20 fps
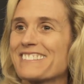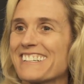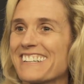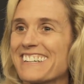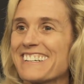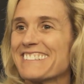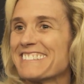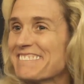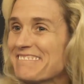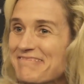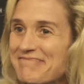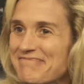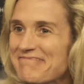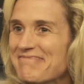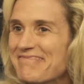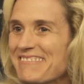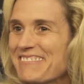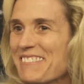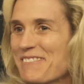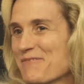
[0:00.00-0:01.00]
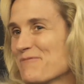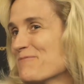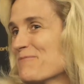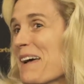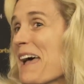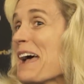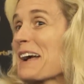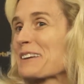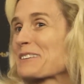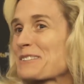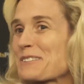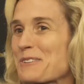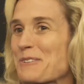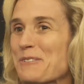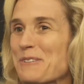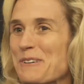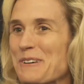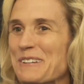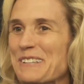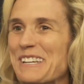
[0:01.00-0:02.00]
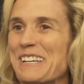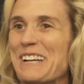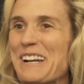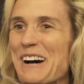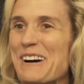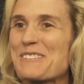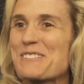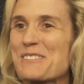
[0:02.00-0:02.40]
to X school, you know?